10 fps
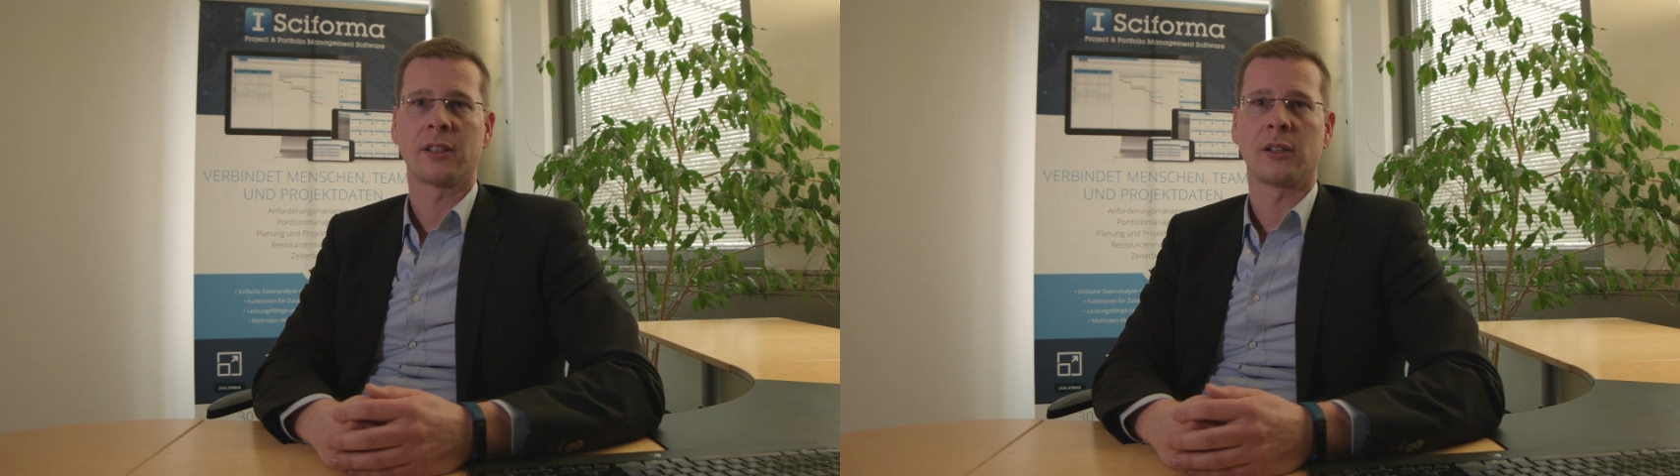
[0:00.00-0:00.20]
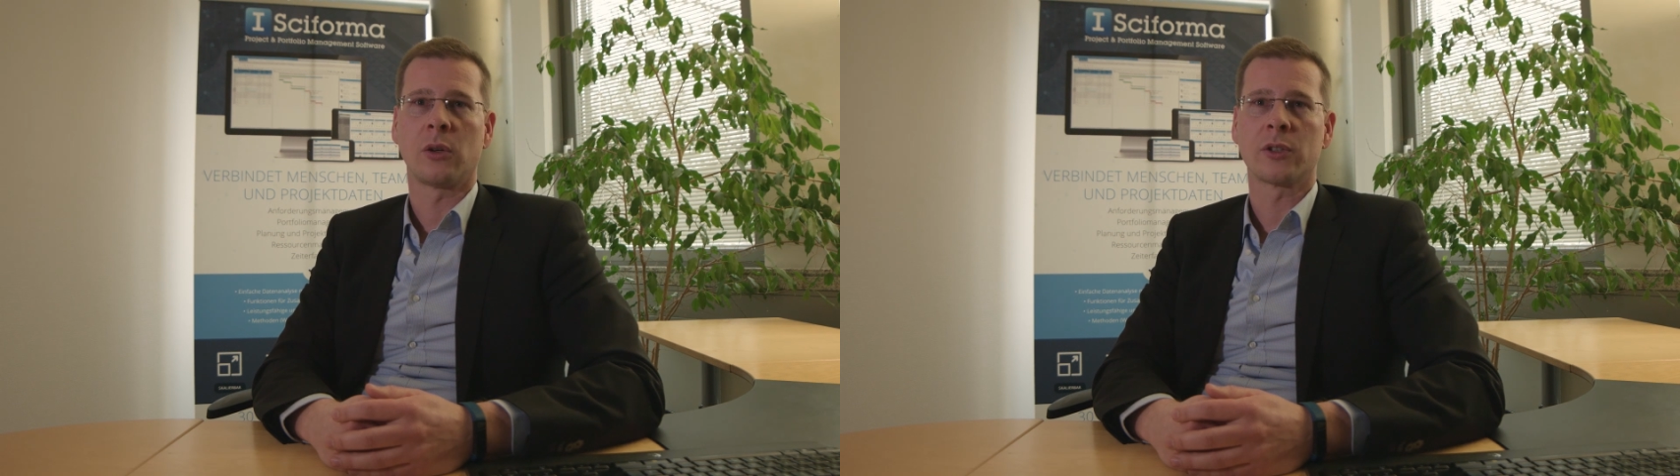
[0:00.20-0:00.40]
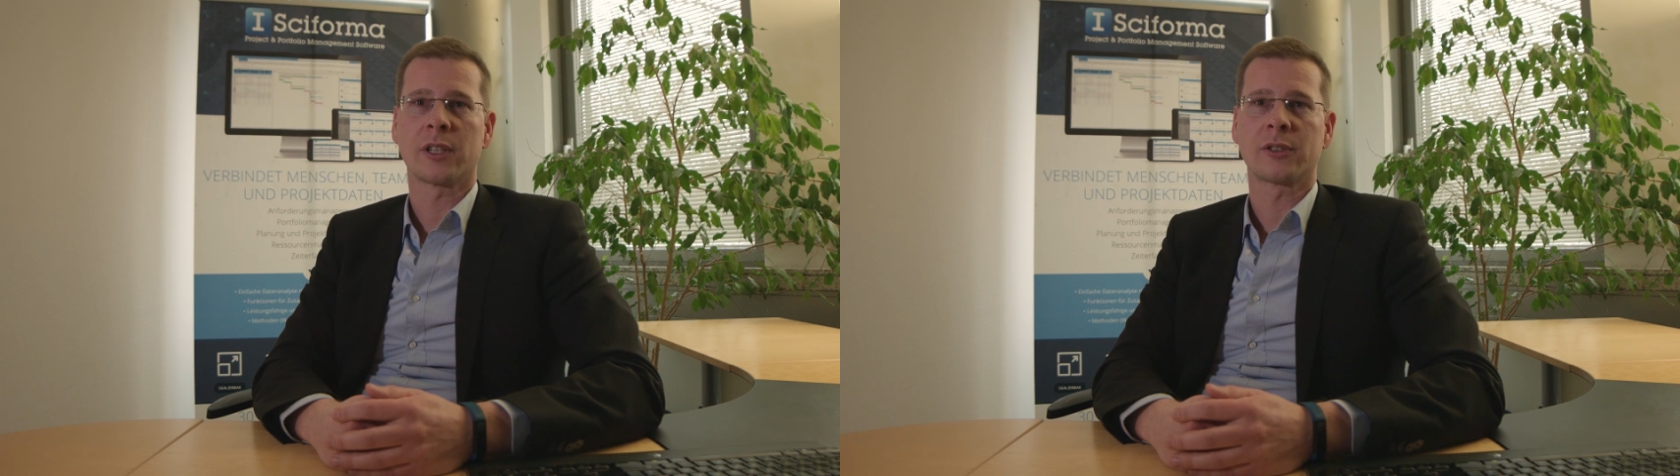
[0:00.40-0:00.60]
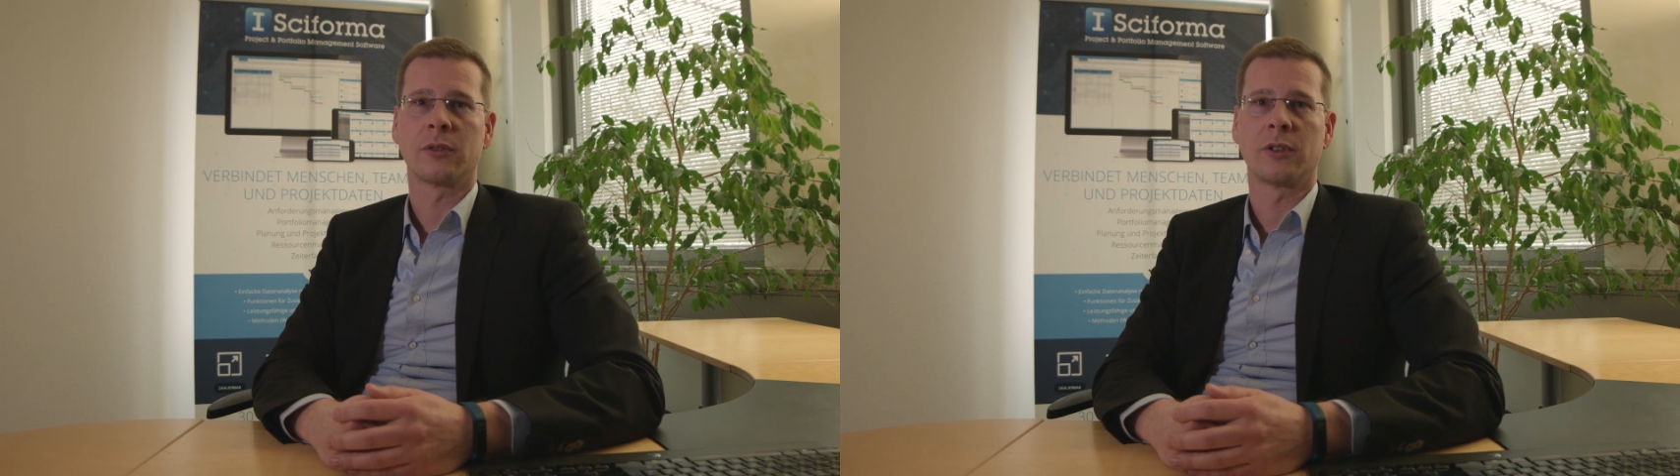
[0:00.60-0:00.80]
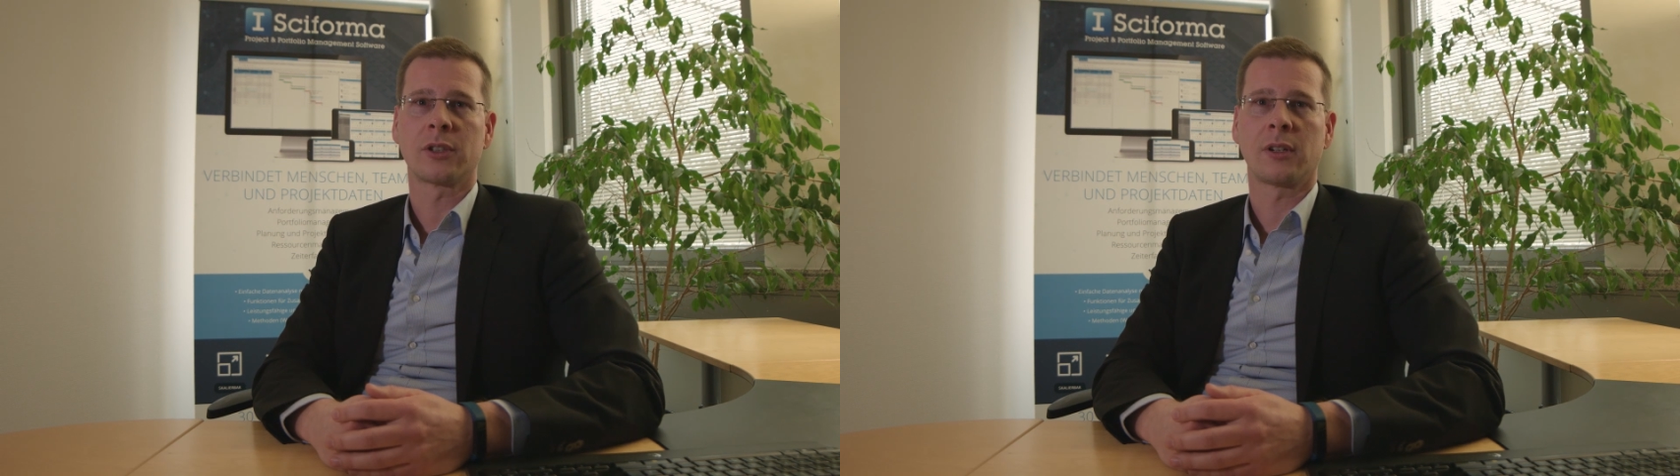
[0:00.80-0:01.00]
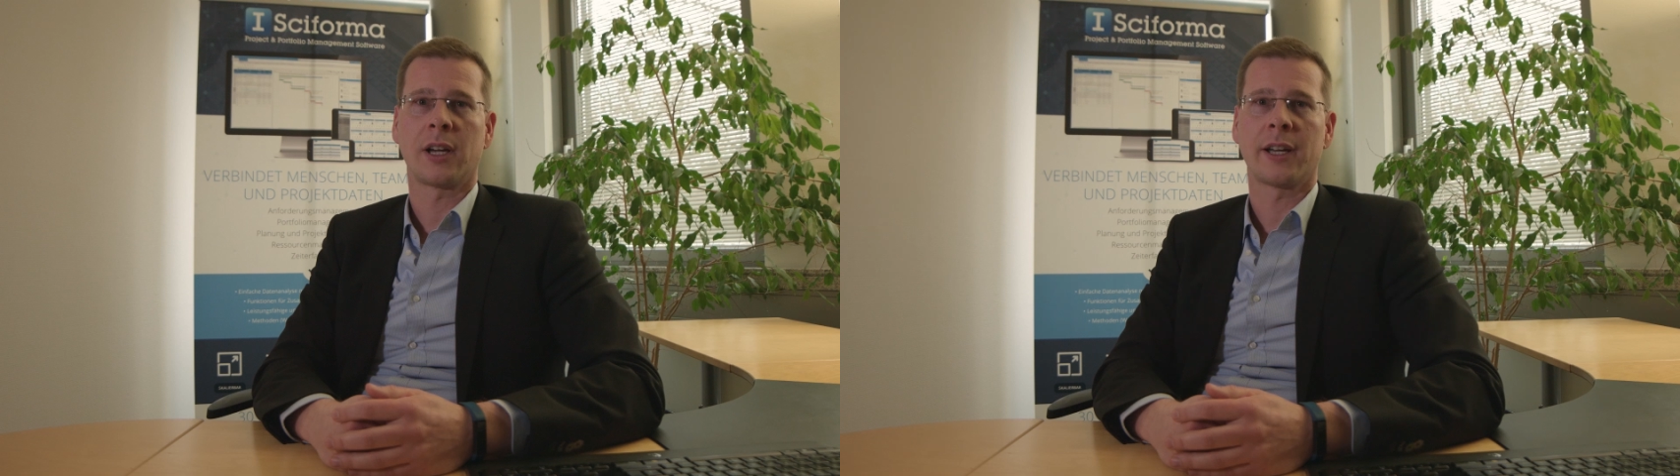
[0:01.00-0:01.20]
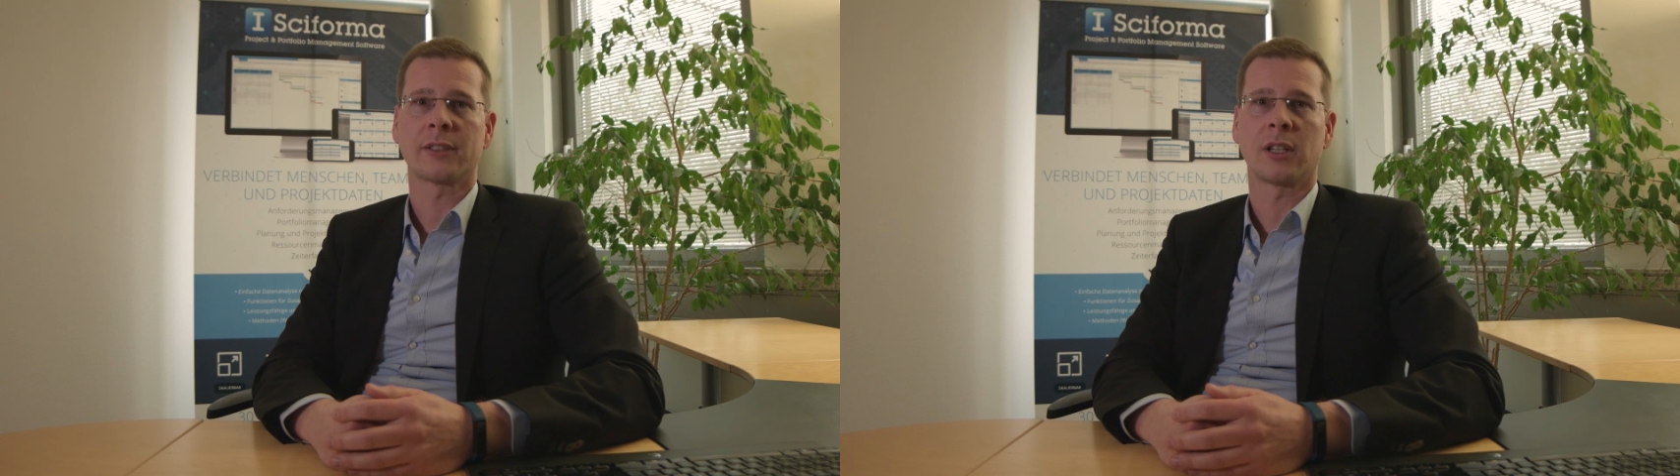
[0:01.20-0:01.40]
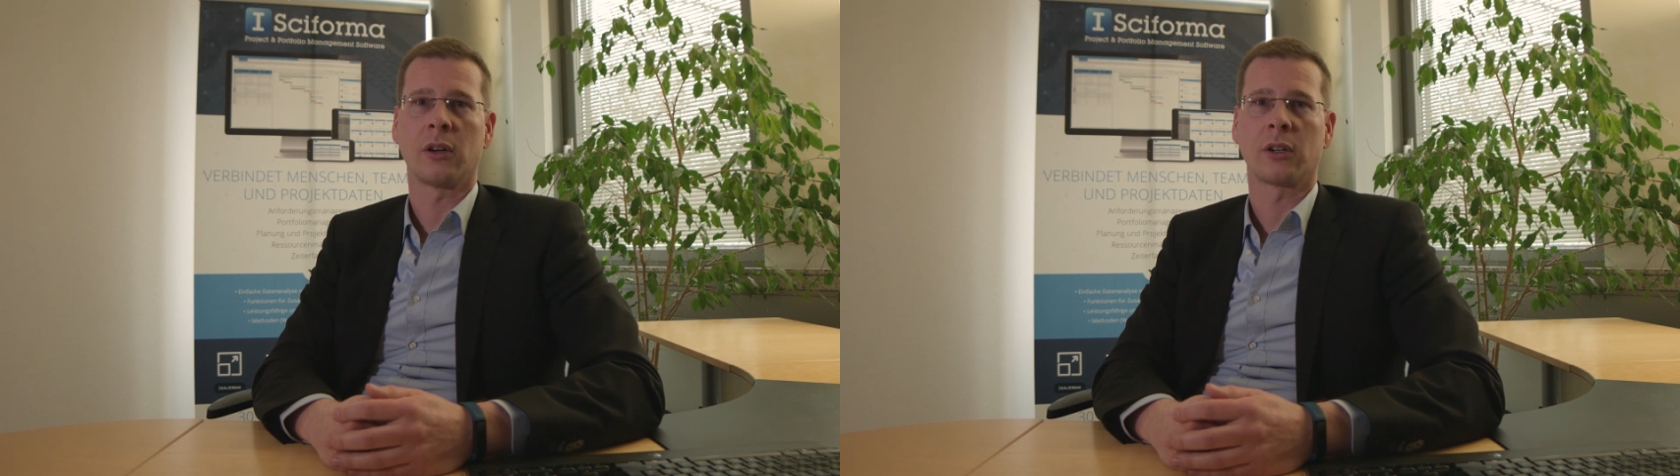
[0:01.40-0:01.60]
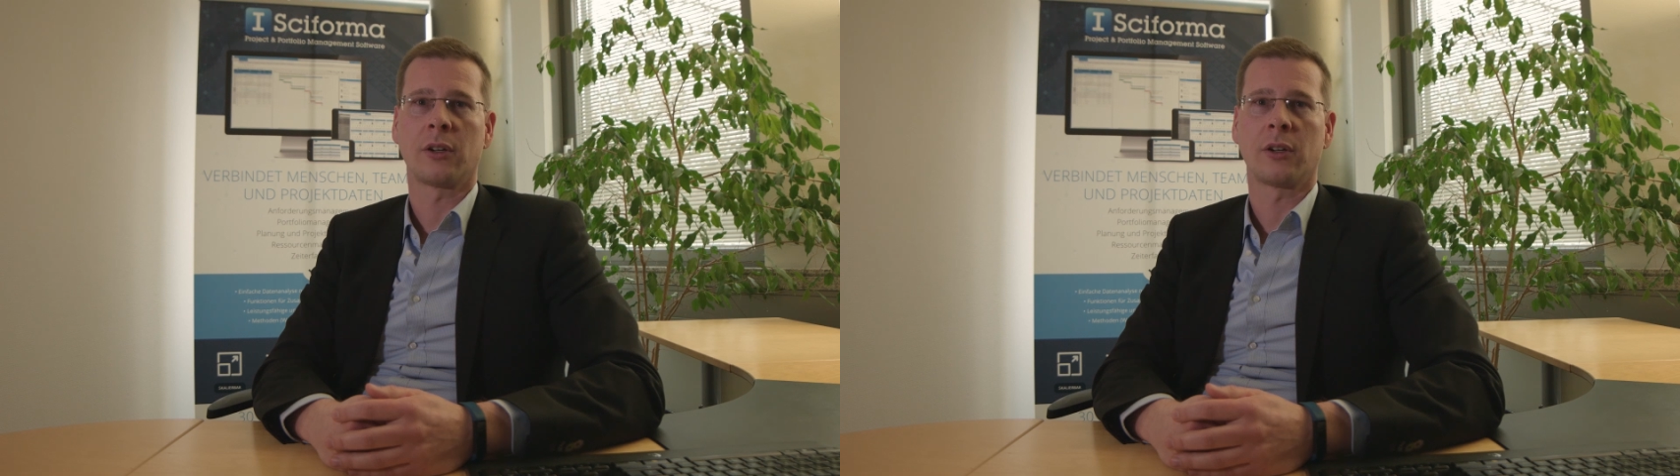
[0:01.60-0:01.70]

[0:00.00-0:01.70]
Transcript: and allows us to visualize our